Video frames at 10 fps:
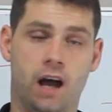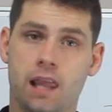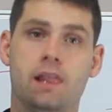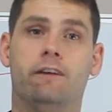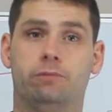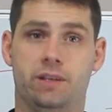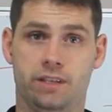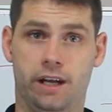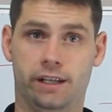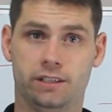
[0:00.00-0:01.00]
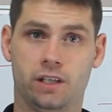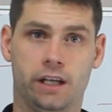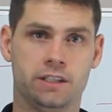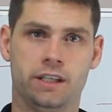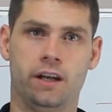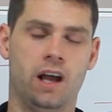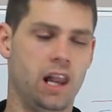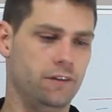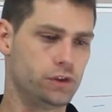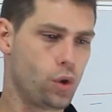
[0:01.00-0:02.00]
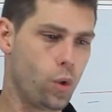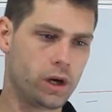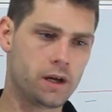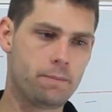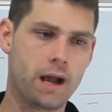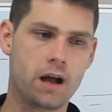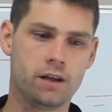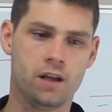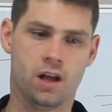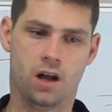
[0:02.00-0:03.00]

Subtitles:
love prosthetics. Like I said, I love talking about it.